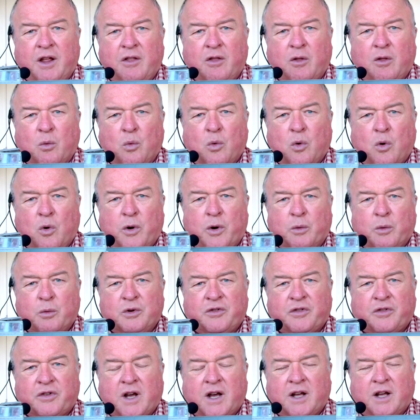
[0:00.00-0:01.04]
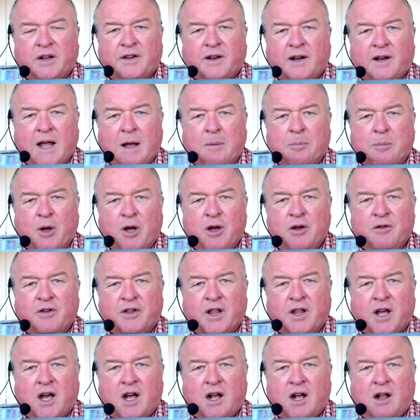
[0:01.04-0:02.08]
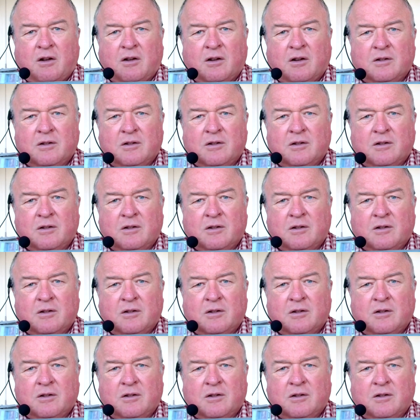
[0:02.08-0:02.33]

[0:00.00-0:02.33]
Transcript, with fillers: the water would start to lap over the hull.